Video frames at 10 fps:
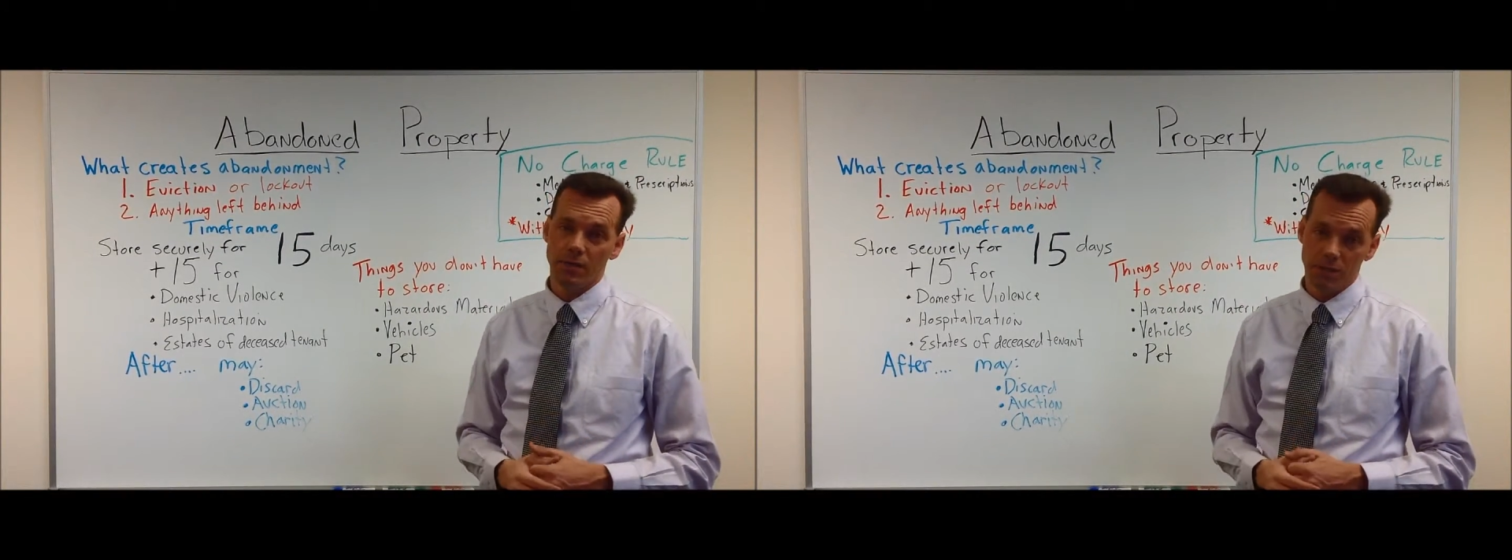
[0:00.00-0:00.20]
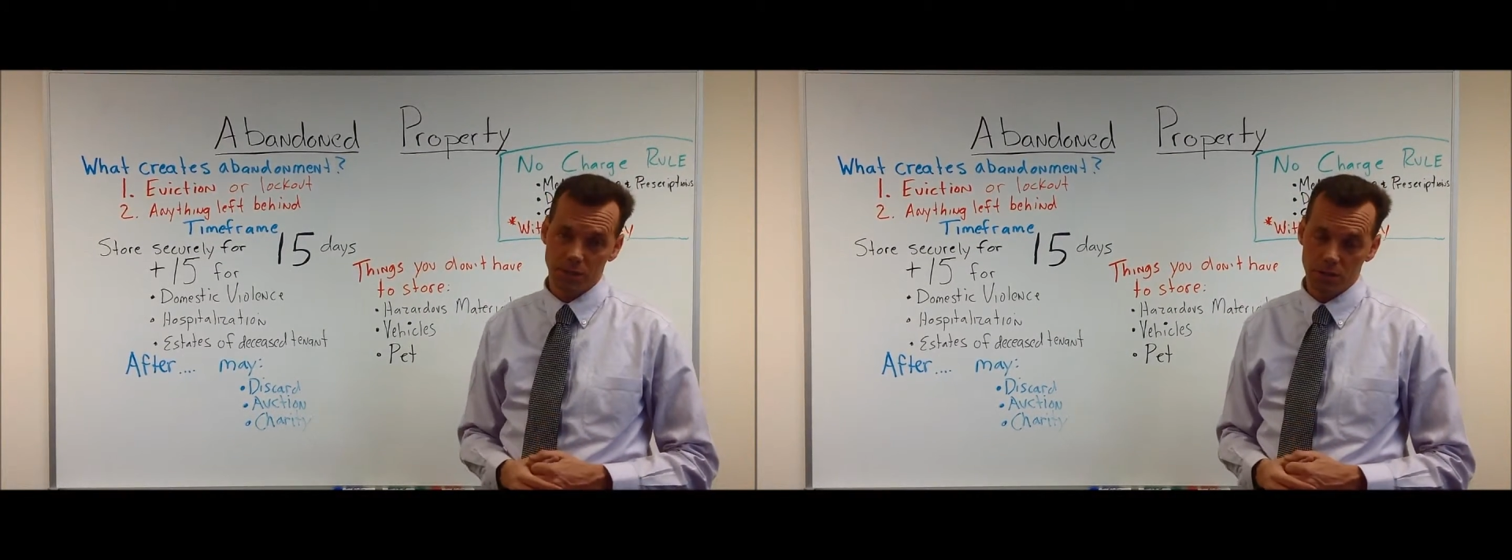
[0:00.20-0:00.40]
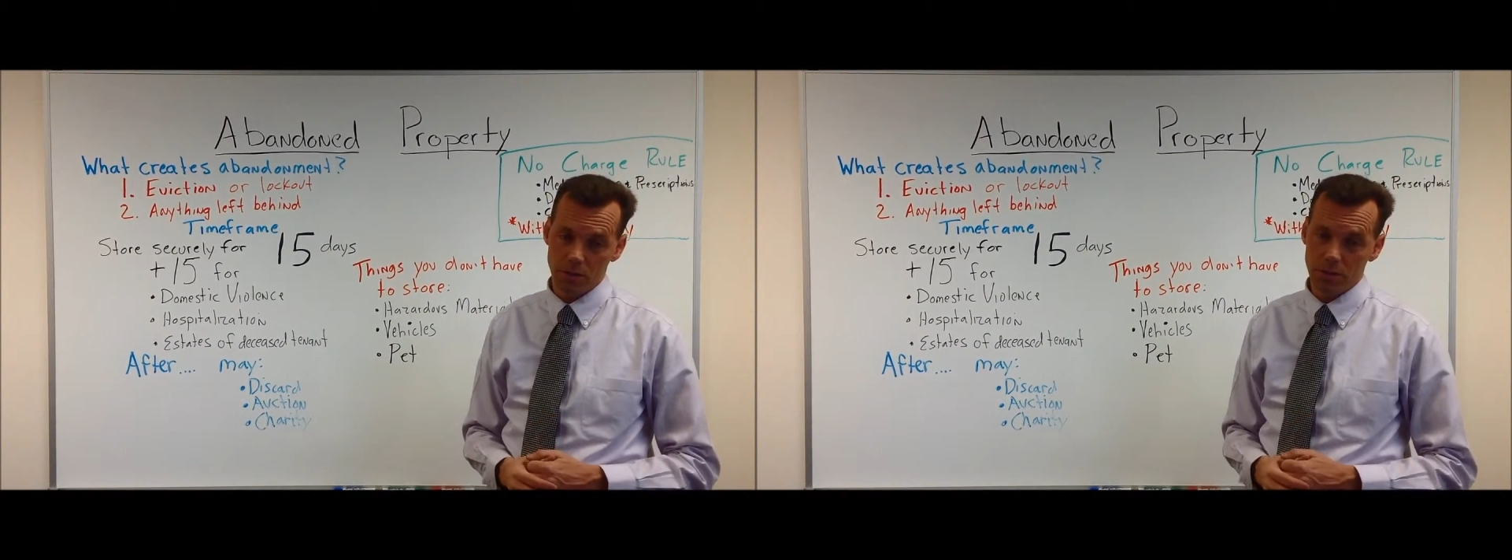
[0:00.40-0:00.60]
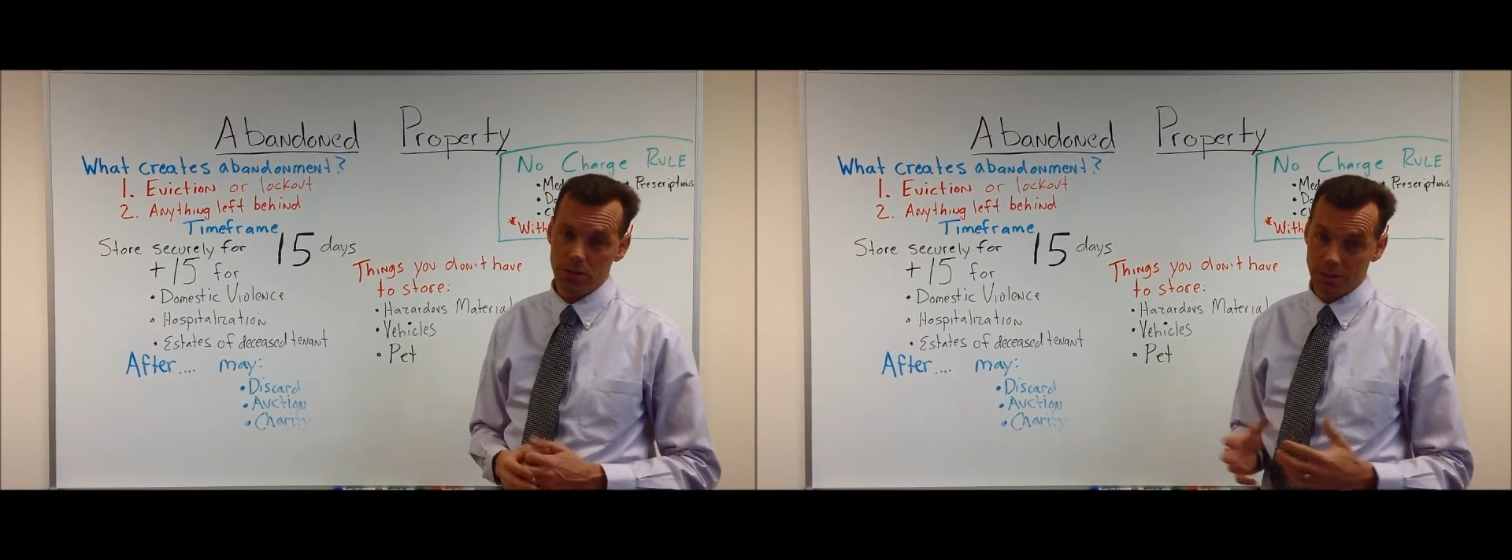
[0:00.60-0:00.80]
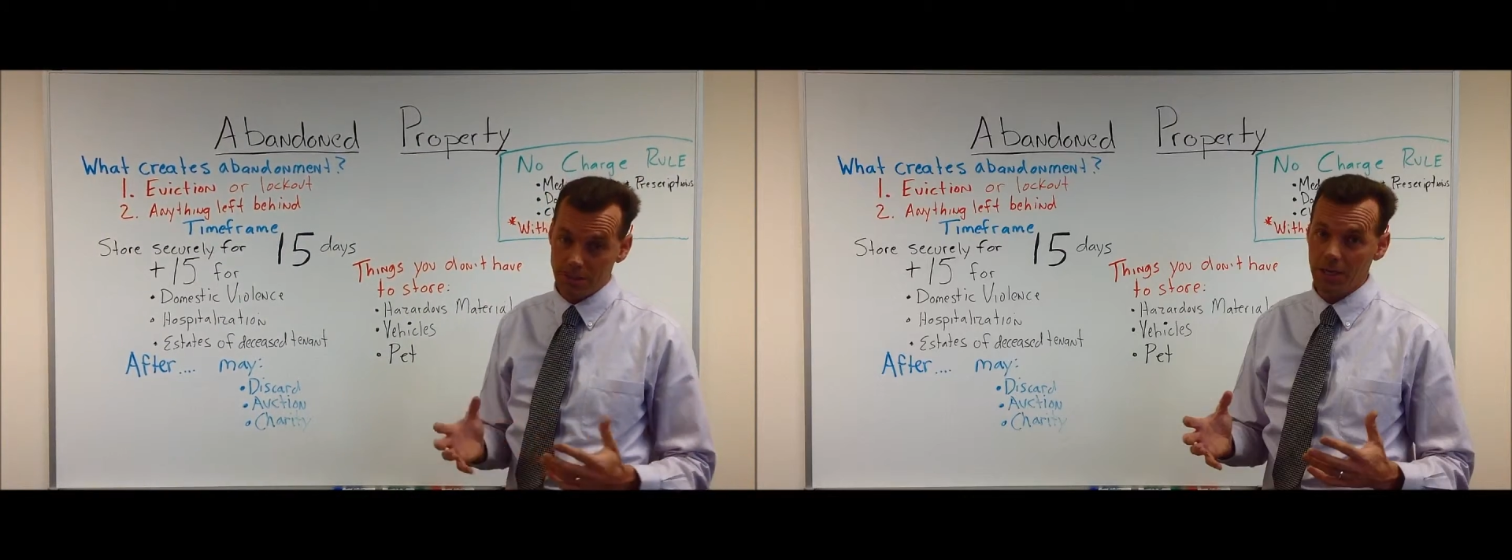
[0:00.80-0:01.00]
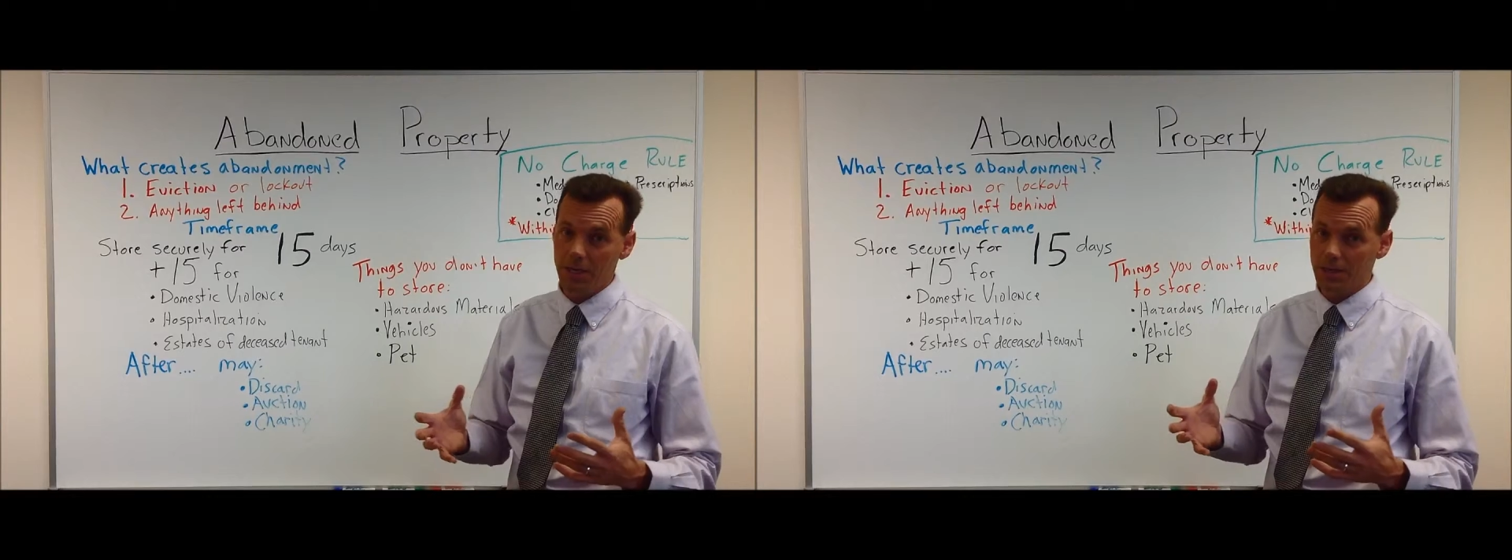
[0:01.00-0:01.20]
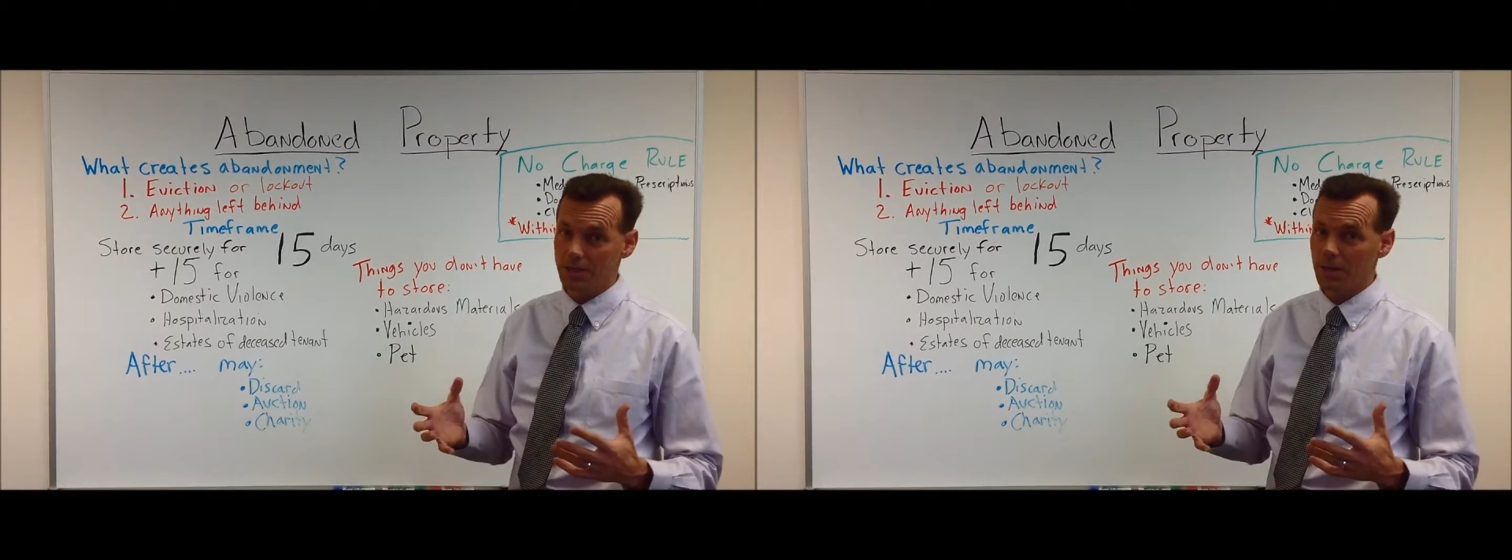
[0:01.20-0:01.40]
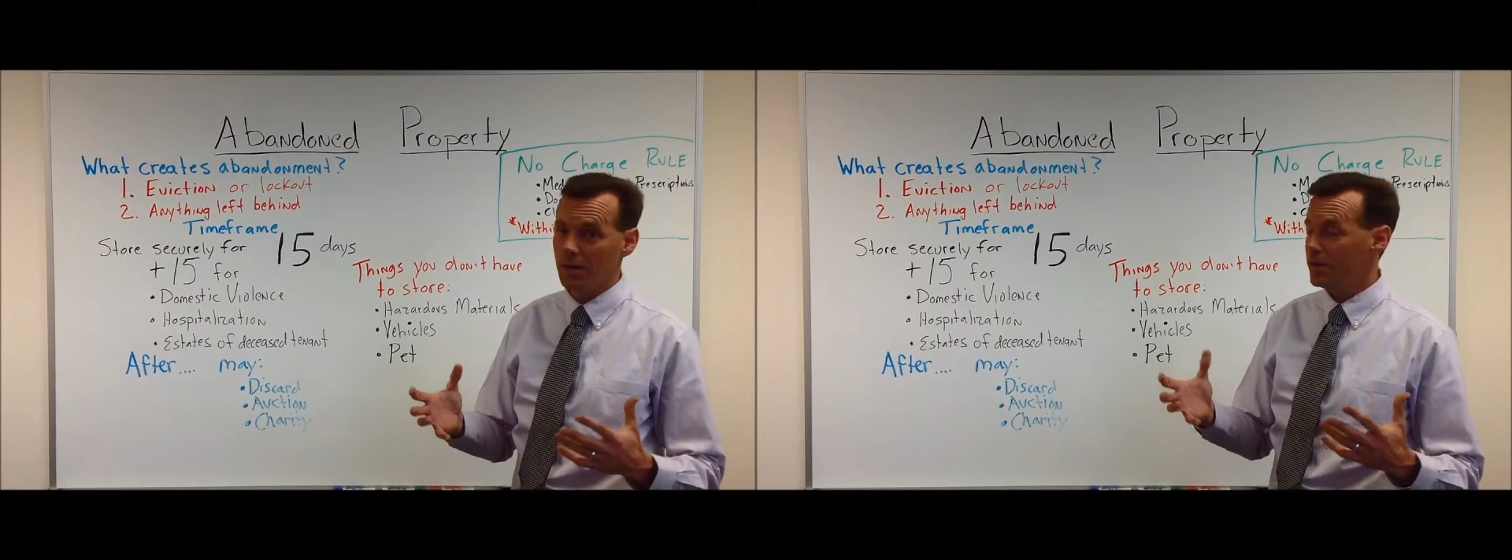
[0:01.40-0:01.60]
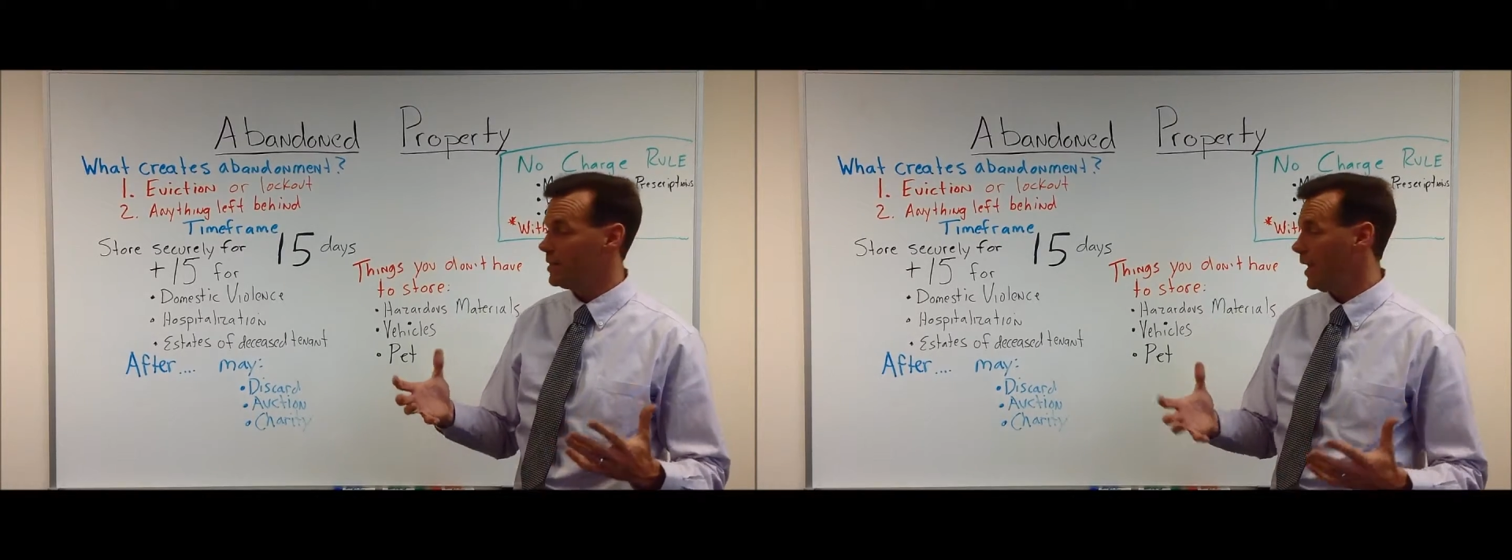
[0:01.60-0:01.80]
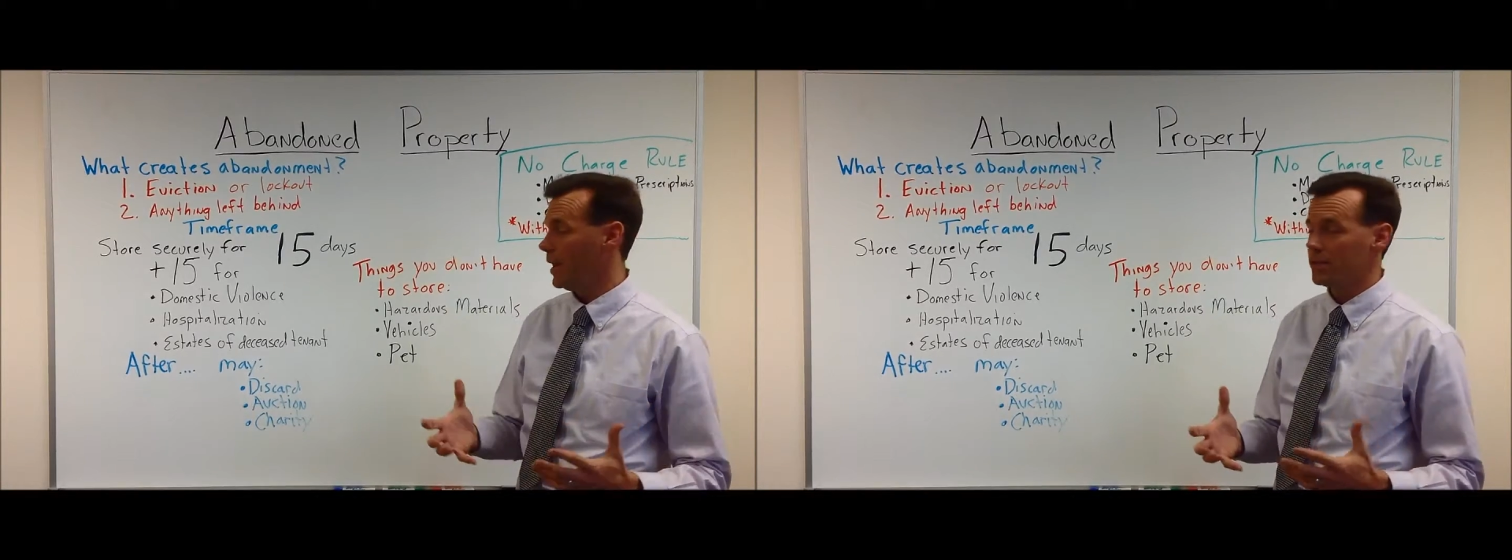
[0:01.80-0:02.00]
deceased
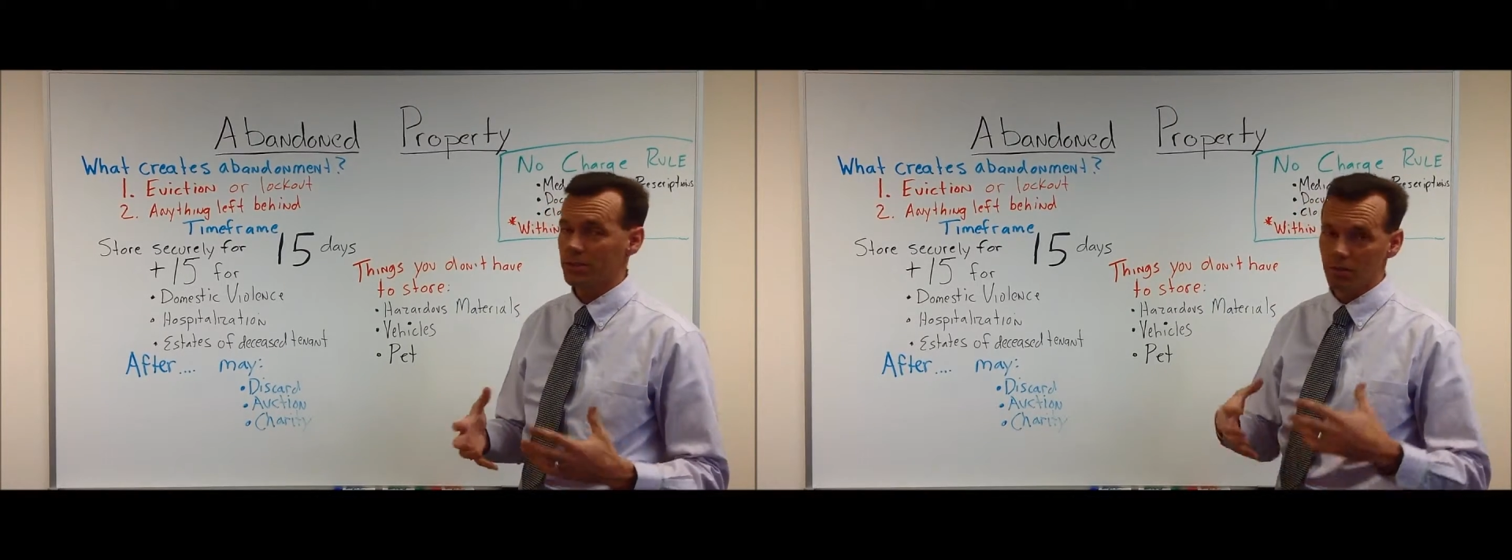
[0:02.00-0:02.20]
tenants.